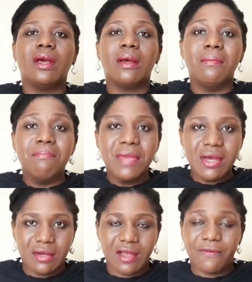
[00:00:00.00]

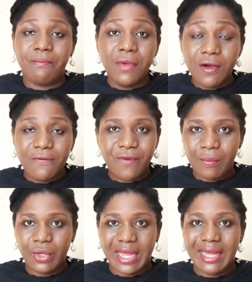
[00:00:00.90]
milk
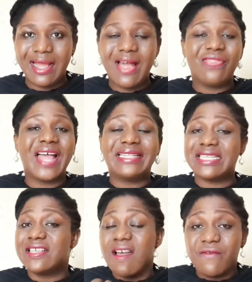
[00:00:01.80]
formula that
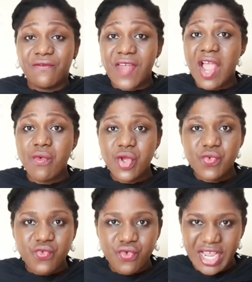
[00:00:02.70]
is very
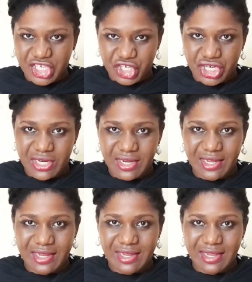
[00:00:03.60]
rich
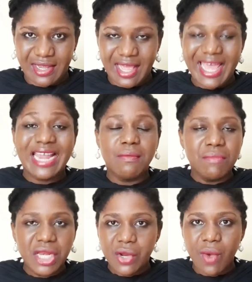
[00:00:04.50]
in
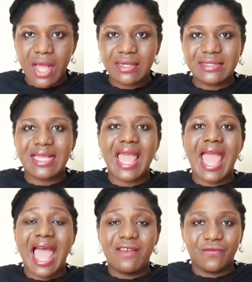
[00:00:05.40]
minerals
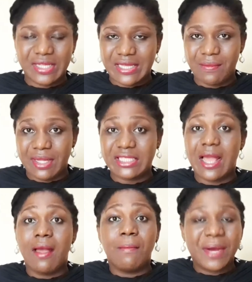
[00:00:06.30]
and vitamins,
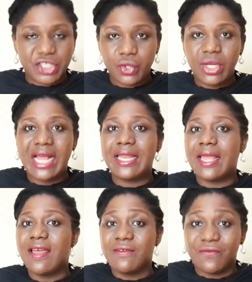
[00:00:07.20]

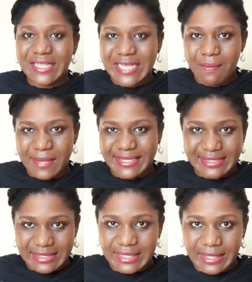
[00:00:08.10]
particularly vitamin
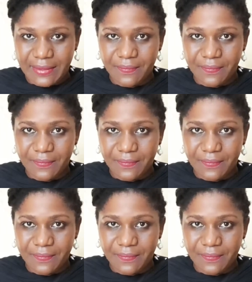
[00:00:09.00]
D.